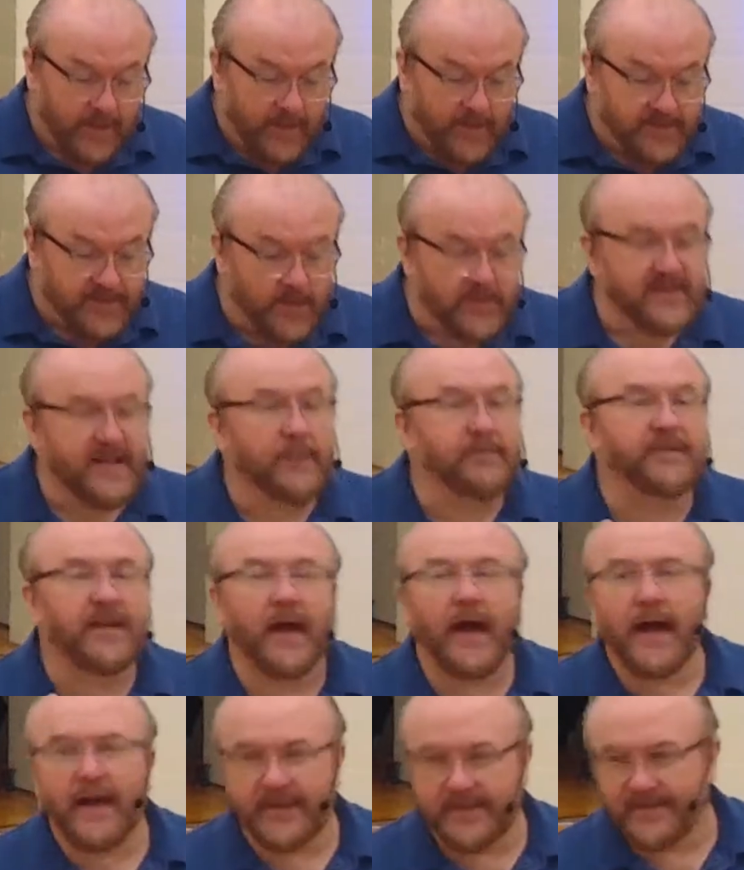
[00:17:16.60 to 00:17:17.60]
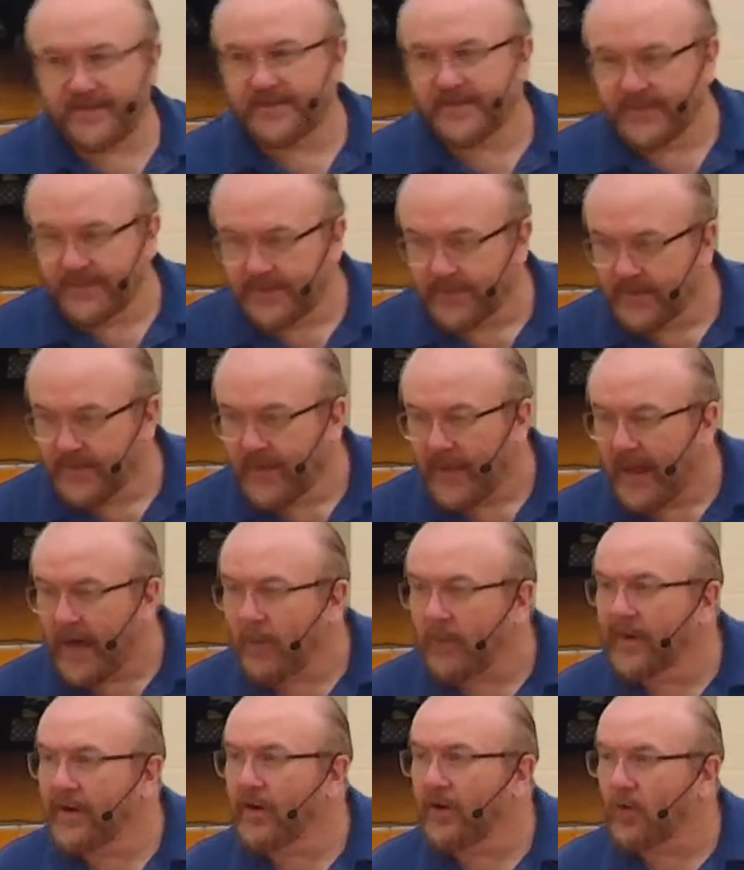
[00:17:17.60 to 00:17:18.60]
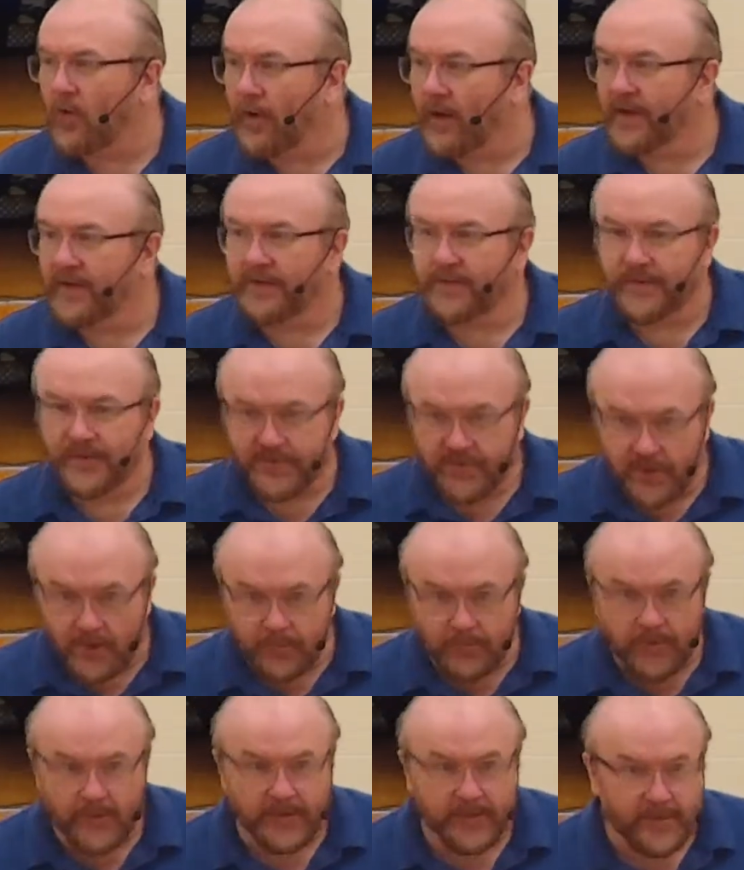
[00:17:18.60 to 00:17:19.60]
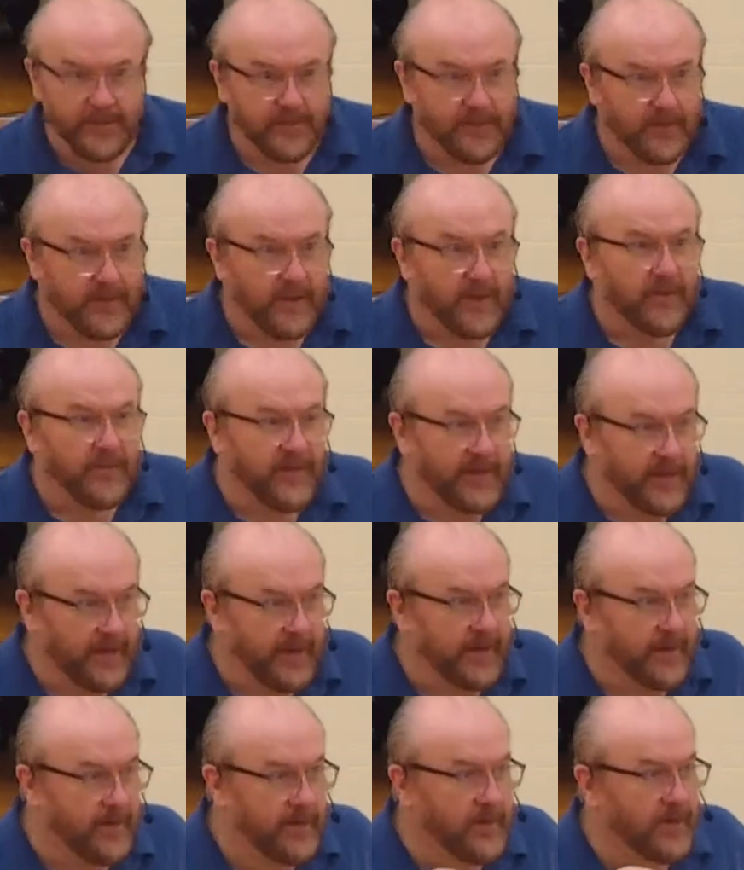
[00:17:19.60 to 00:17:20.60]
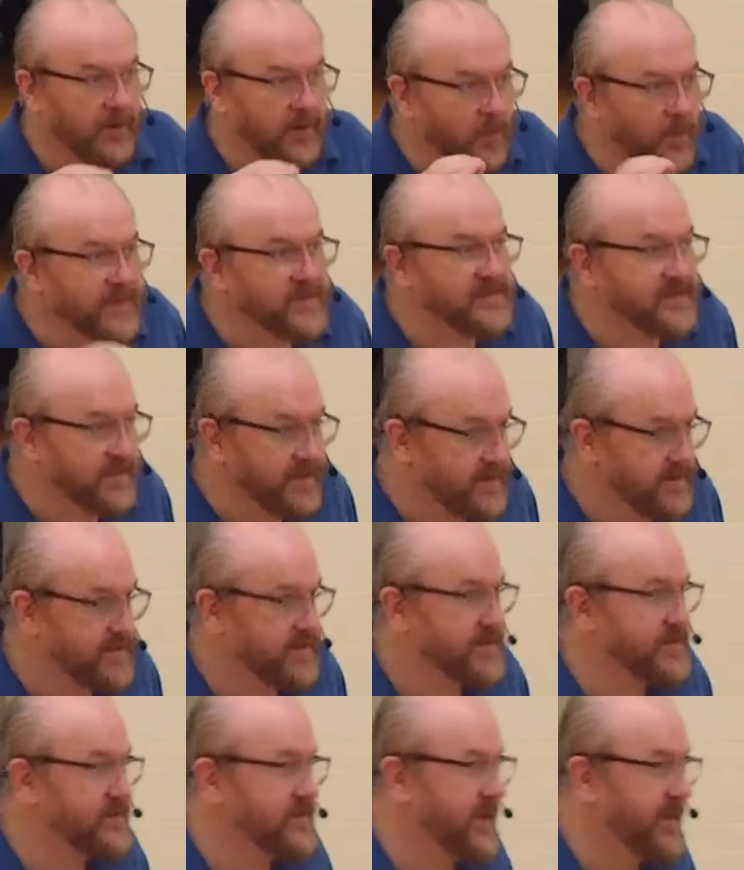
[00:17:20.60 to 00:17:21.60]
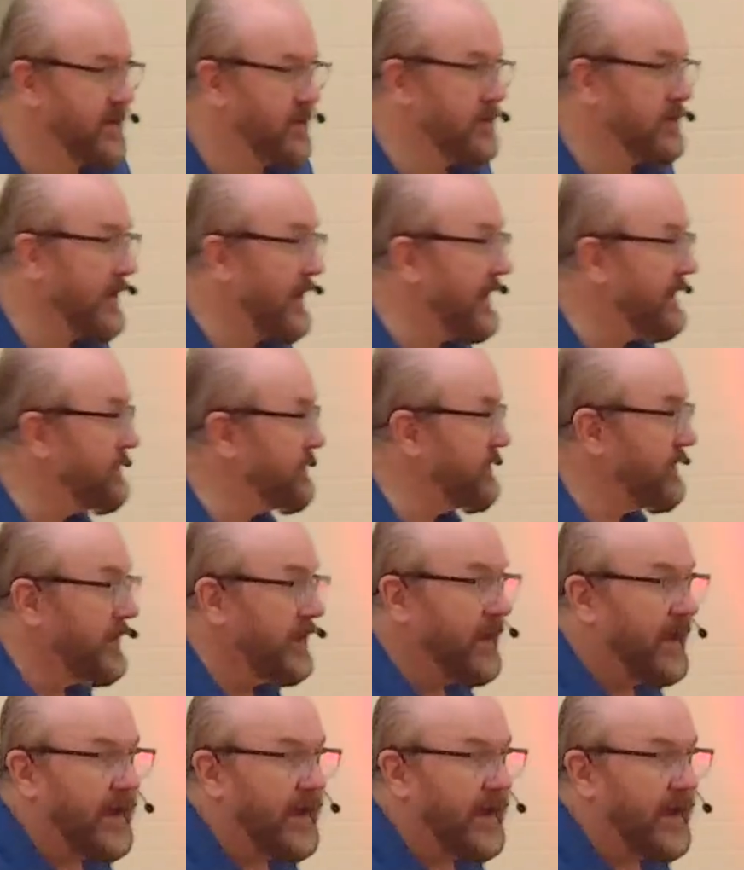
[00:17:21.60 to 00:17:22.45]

So it's up to us how we are going to interpret the coincidences in our life.